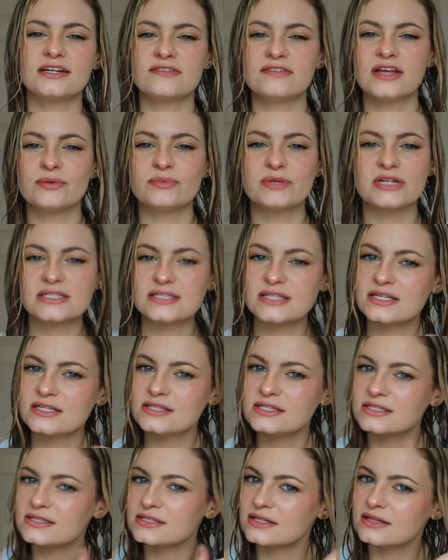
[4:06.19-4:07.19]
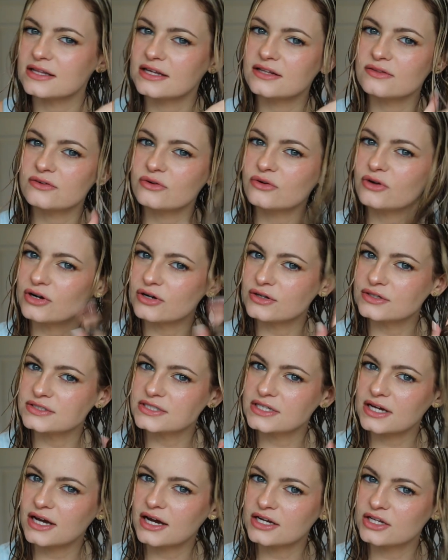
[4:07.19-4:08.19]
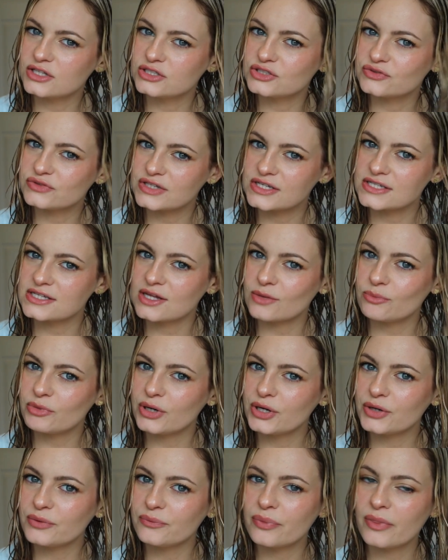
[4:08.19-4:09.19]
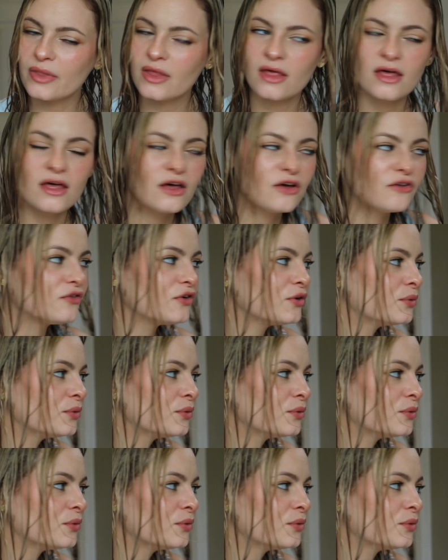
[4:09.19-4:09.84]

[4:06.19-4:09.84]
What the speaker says: if that makes sense, into like little curls and kind of do this number. For